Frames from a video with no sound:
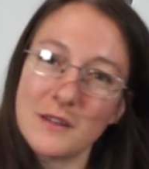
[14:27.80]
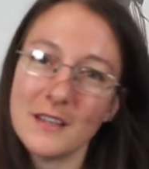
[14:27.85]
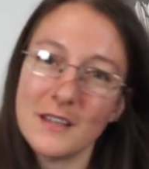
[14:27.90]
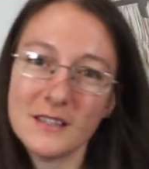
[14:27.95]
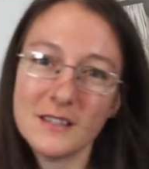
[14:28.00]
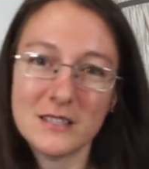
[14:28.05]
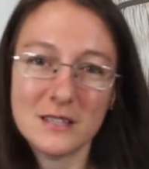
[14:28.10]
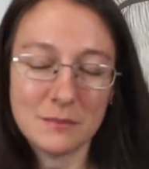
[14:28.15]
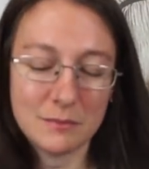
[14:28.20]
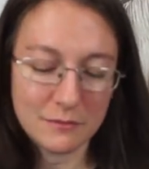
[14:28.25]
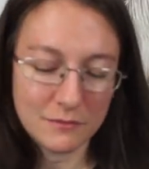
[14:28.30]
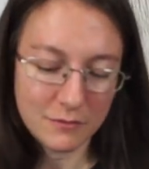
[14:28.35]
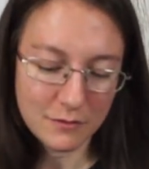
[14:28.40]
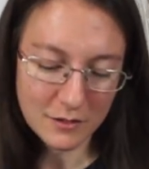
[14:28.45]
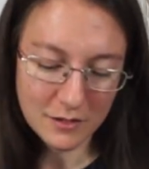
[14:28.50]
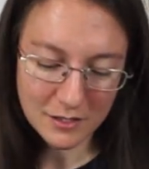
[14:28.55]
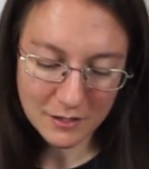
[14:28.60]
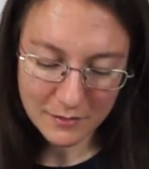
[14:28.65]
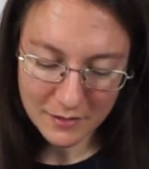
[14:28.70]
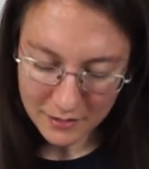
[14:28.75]
like this
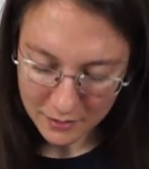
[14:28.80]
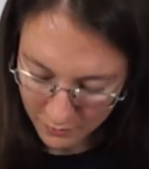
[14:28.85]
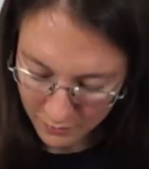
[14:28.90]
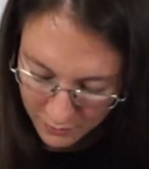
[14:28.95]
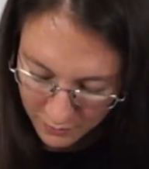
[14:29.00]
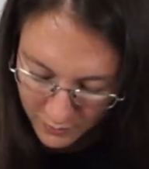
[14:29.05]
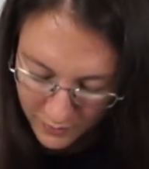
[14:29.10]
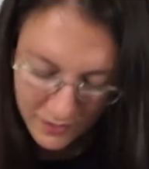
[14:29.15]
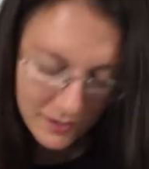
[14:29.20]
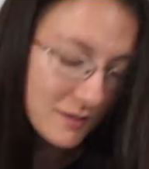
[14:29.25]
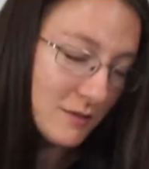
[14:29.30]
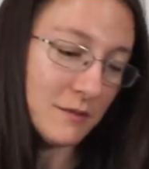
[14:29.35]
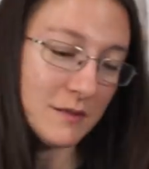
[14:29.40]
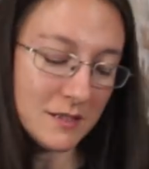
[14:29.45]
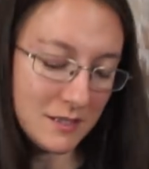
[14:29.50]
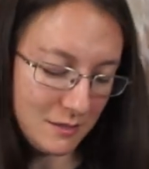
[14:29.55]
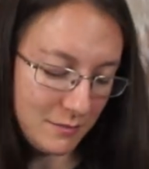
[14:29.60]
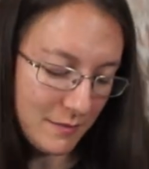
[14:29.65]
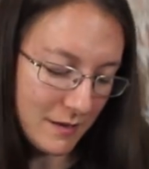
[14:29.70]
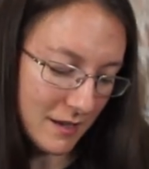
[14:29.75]
before, so I don't know what to
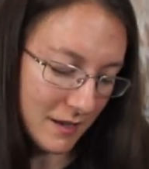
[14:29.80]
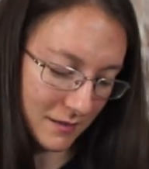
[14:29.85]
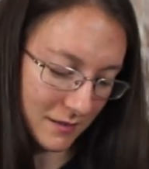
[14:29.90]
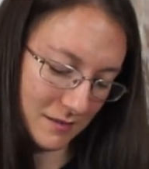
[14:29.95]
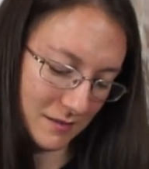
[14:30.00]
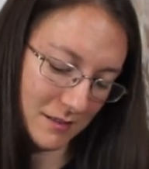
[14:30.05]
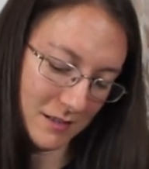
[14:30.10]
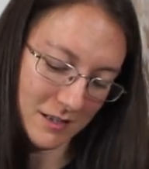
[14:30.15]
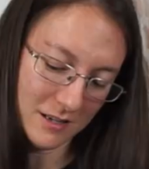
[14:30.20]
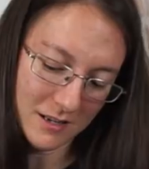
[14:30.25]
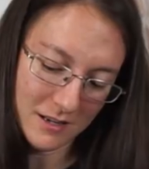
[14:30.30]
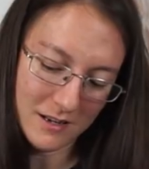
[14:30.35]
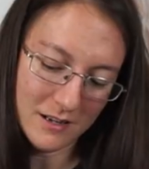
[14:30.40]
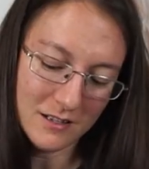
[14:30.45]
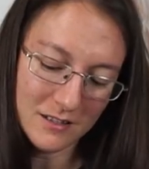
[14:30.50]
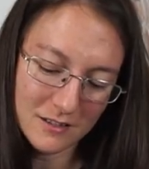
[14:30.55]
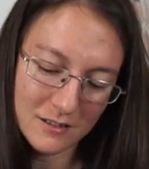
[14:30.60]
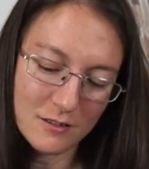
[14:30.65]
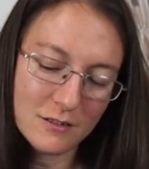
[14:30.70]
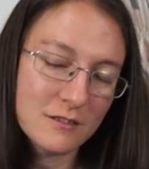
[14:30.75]
expect. And I
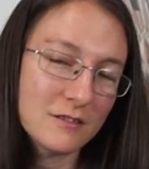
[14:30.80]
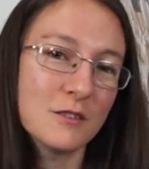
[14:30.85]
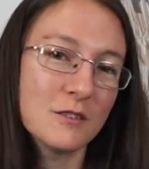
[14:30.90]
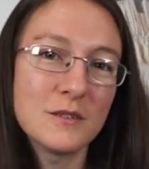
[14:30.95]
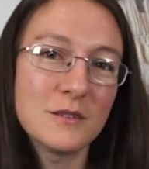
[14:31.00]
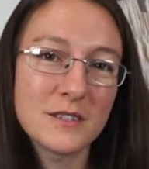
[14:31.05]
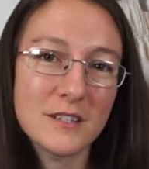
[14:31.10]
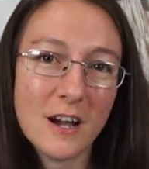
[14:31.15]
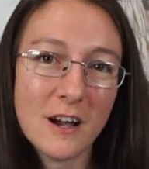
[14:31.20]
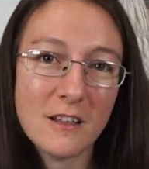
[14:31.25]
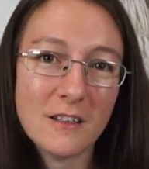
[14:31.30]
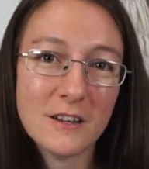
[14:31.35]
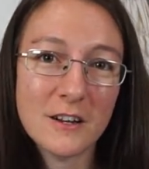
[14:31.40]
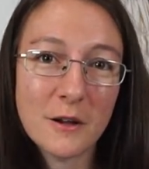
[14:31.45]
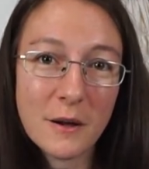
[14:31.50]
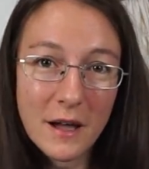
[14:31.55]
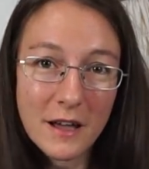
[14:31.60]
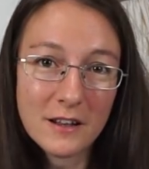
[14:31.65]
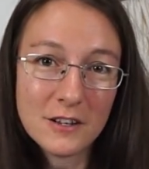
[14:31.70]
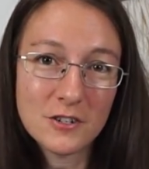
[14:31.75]
still don't entirely
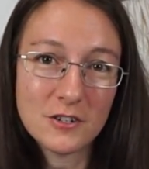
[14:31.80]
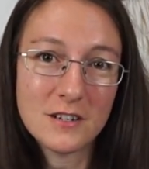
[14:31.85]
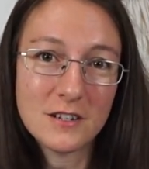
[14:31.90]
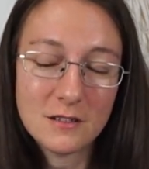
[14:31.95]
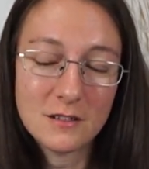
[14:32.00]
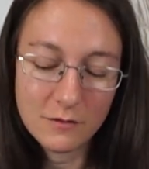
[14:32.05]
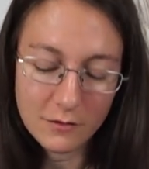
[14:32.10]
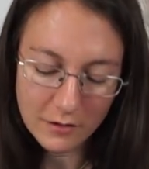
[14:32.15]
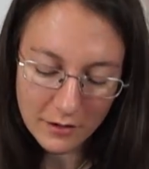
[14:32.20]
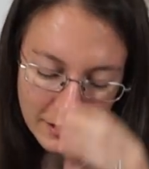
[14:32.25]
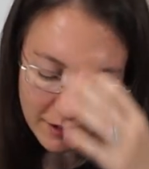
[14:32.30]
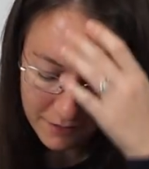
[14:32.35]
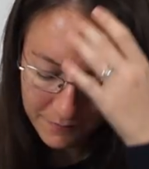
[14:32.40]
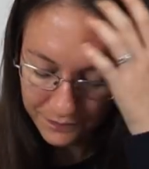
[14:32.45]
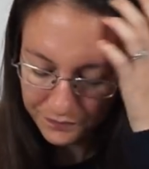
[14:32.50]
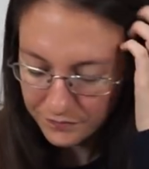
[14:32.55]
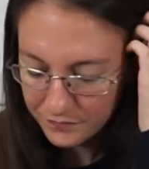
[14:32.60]
know how to dress for it.